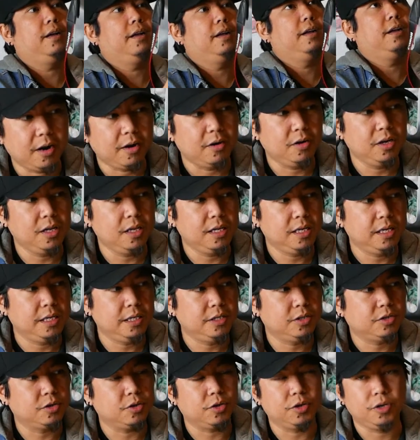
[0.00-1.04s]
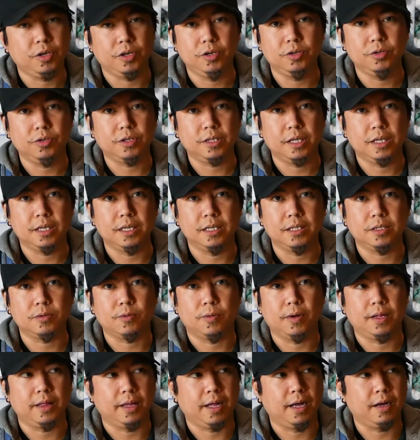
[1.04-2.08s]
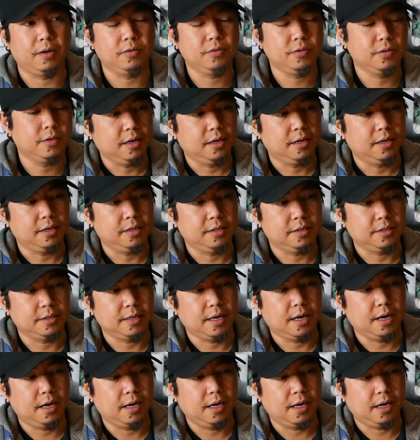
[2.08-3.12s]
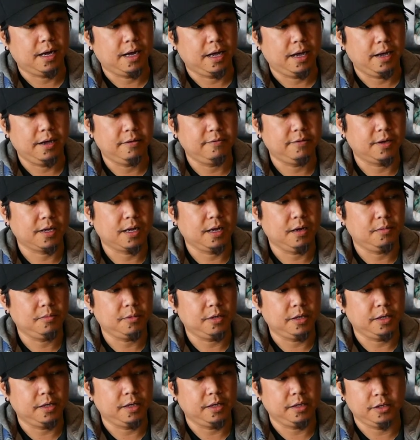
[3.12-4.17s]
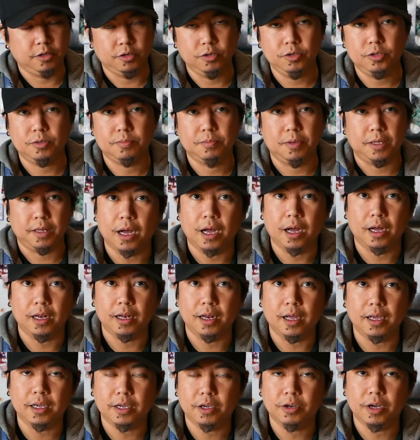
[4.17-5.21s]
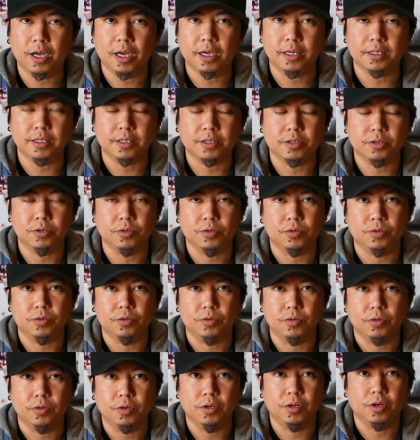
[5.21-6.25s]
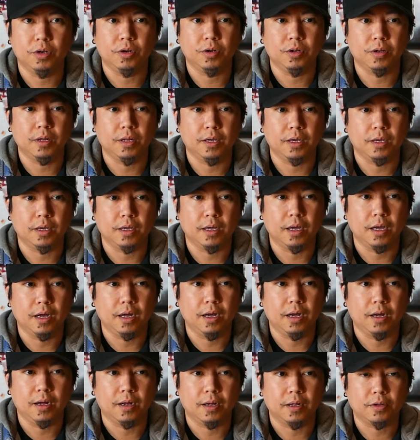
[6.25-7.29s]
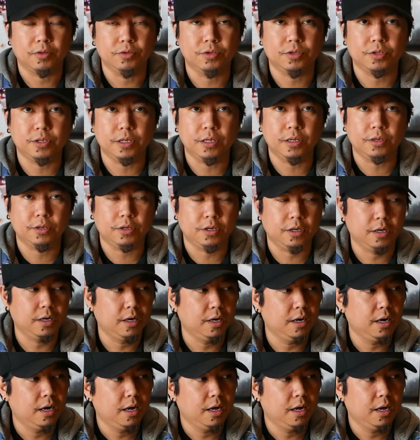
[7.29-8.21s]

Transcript: I really enjoy using this one now because I have a camera that use, but I like you guys to, you know, like consider